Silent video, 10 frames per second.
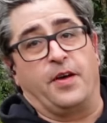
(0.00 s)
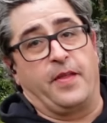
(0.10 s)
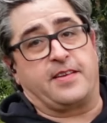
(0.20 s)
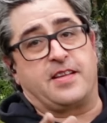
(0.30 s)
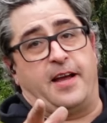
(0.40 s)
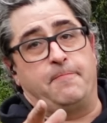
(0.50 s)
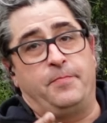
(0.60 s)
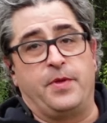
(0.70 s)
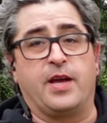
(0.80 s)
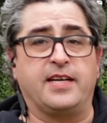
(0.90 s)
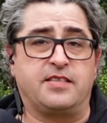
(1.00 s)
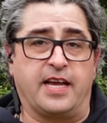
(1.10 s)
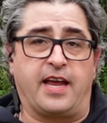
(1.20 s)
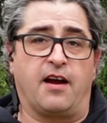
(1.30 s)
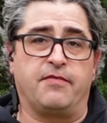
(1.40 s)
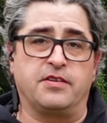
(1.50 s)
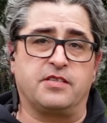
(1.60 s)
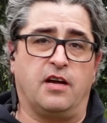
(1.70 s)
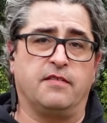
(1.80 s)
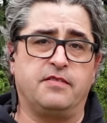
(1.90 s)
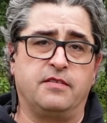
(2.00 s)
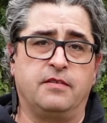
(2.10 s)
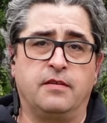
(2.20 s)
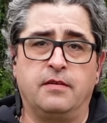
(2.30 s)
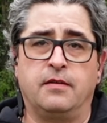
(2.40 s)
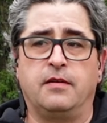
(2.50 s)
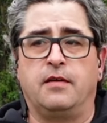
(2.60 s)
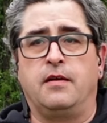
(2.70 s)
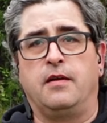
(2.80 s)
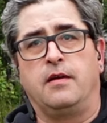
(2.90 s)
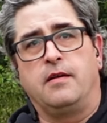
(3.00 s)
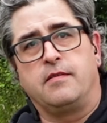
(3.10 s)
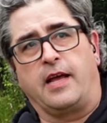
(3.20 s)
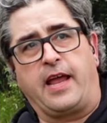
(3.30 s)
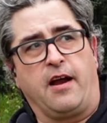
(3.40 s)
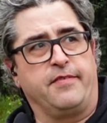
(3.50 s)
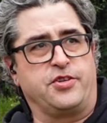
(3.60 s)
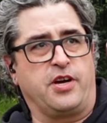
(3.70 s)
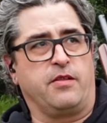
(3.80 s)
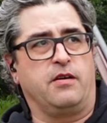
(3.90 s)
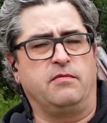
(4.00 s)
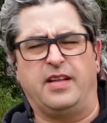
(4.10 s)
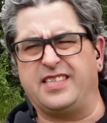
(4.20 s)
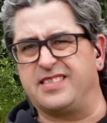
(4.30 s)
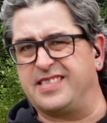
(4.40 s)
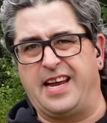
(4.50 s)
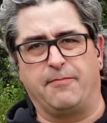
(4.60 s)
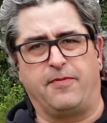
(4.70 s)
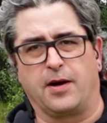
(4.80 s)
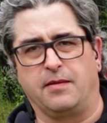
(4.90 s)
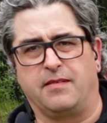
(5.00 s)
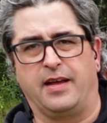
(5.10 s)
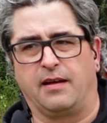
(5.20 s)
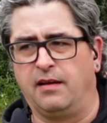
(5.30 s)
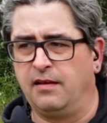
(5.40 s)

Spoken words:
next time, you guys take care of yourselves. Take care of each other. That's the same fucking thing.